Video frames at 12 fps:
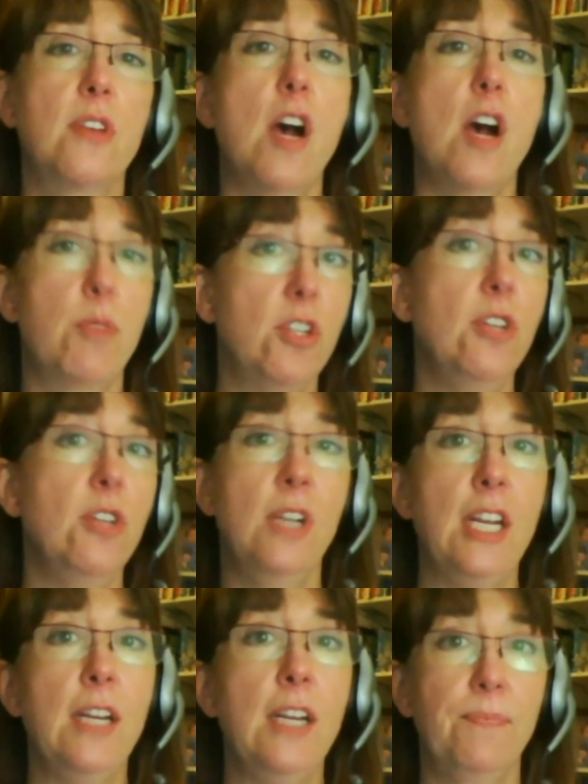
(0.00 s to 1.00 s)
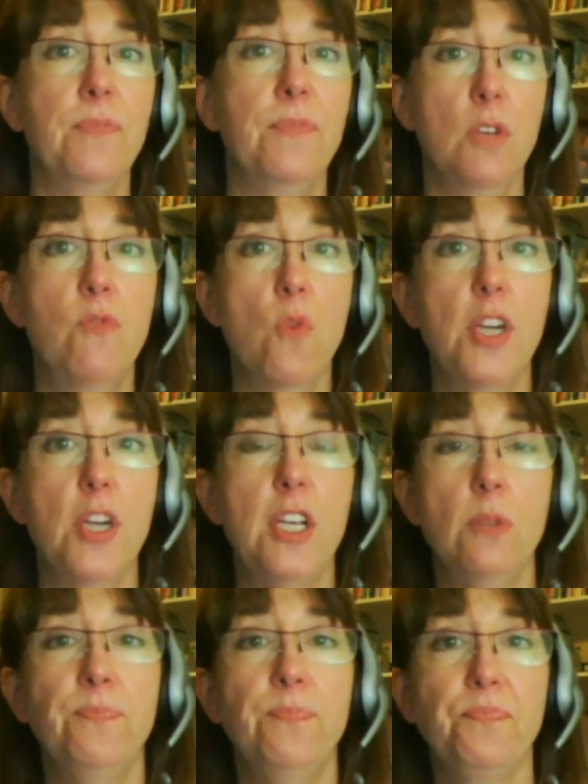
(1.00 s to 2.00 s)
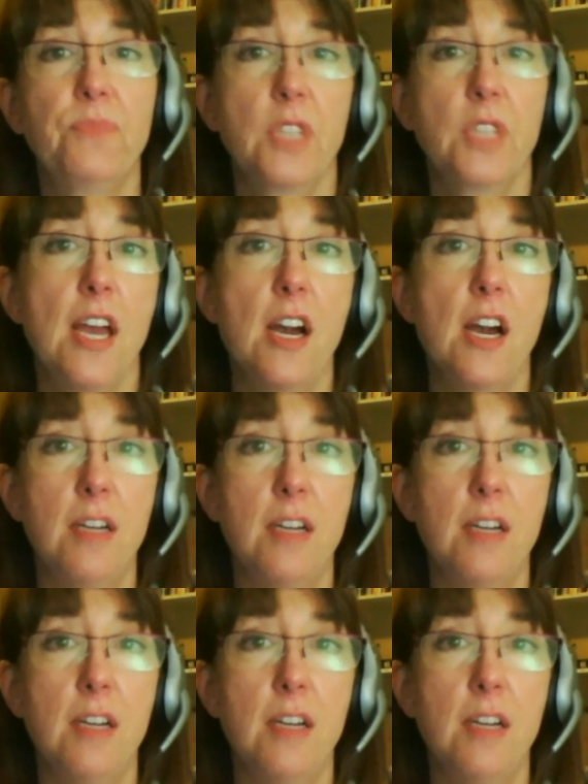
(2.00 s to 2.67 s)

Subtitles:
opportunity for you, um,